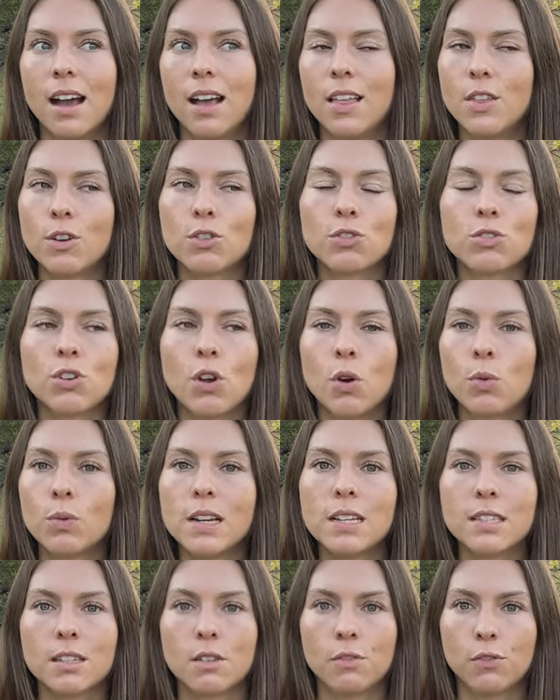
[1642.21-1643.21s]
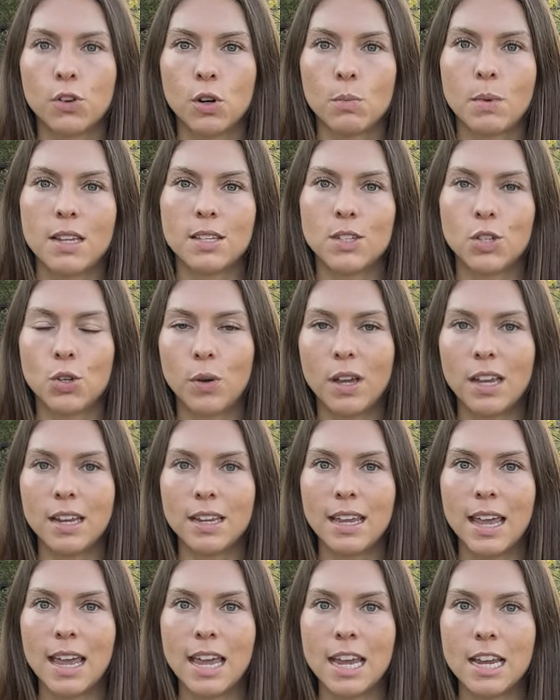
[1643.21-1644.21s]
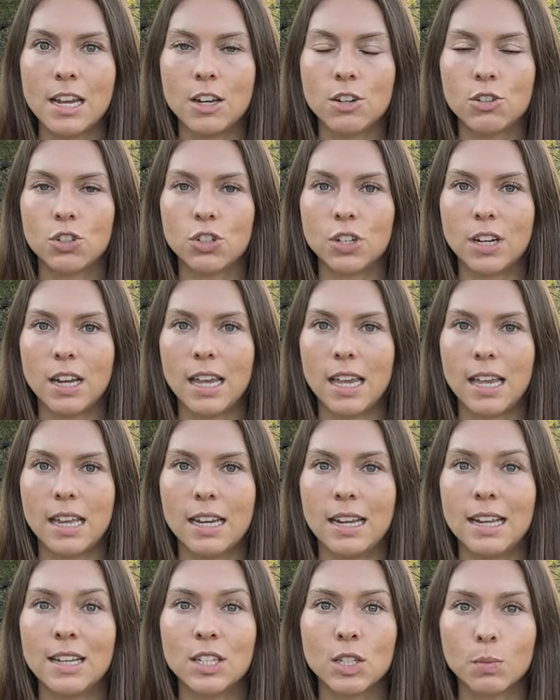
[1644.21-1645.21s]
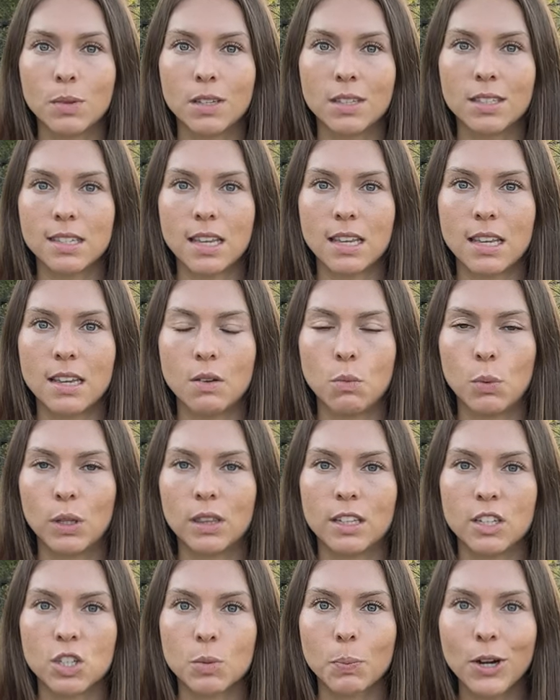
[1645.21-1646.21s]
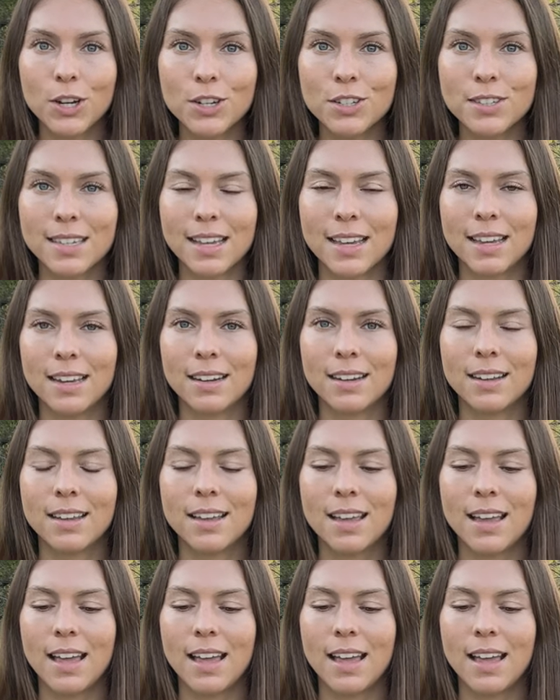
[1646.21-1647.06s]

there's no reason for me to engage in intimacy with this person.